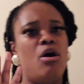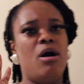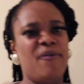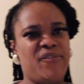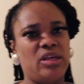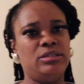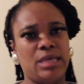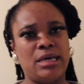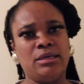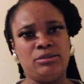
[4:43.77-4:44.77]
Orphans
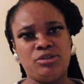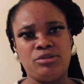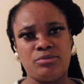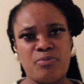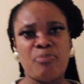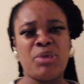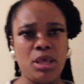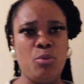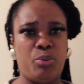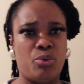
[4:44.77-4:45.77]
are
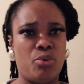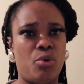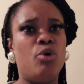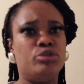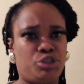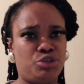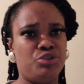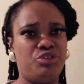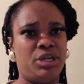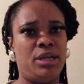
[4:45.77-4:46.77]
people or
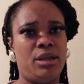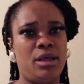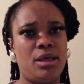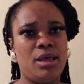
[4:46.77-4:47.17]
children